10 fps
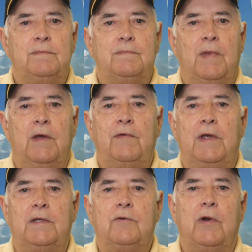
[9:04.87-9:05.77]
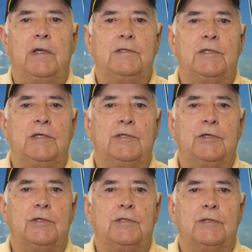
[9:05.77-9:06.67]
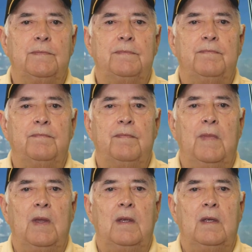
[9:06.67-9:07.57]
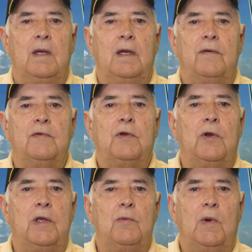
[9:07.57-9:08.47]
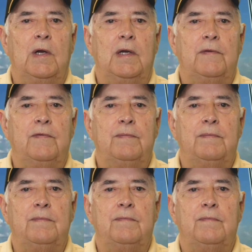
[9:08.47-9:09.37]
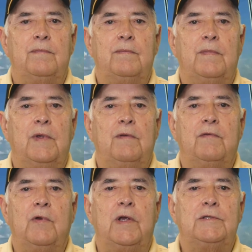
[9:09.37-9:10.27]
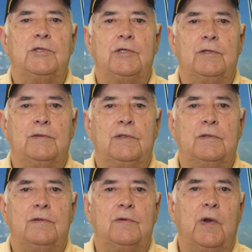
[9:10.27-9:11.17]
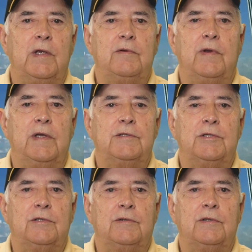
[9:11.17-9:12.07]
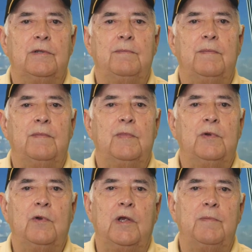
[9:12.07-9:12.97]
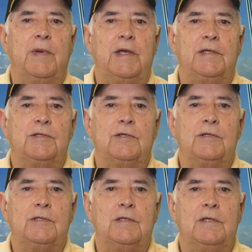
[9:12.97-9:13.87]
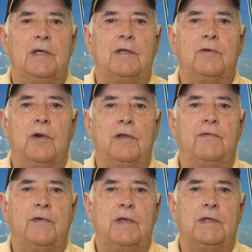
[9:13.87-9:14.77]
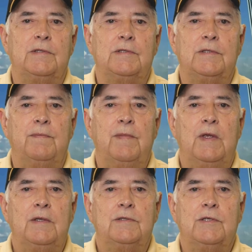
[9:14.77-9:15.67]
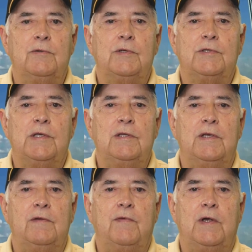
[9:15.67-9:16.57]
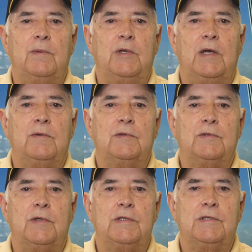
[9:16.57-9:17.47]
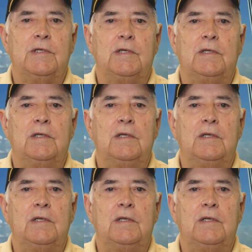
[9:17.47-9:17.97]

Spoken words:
I've had great teachers. I have a great wife, great children, great grandchildren, great pastors, and great friends. So you see, the environment I was raised in